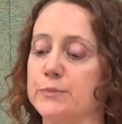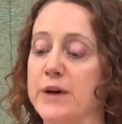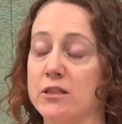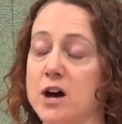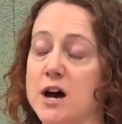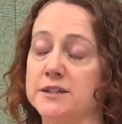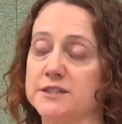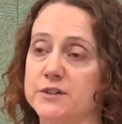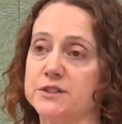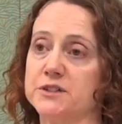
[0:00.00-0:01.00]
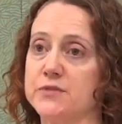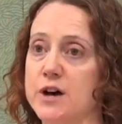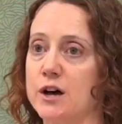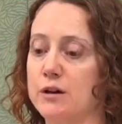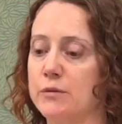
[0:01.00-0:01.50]
by laws, first of
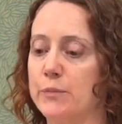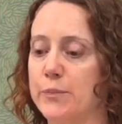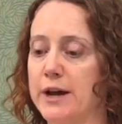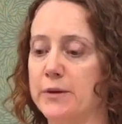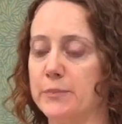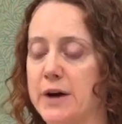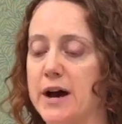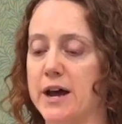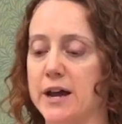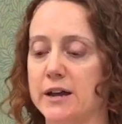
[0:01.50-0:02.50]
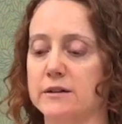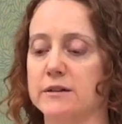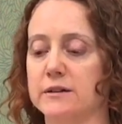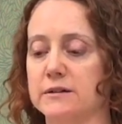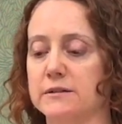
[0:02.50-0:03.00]
all, but by
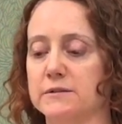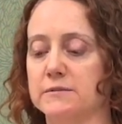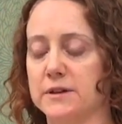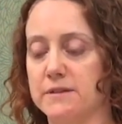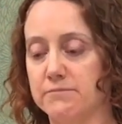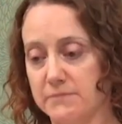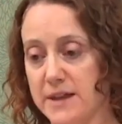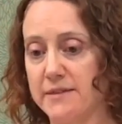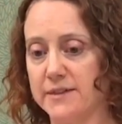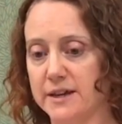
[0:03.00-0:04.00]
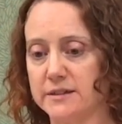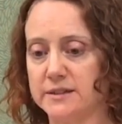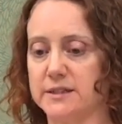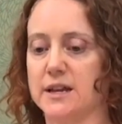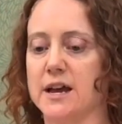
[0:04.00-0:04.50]

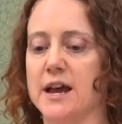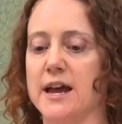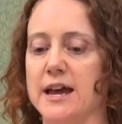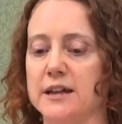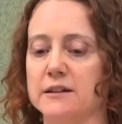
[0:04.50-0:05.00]
ethics. And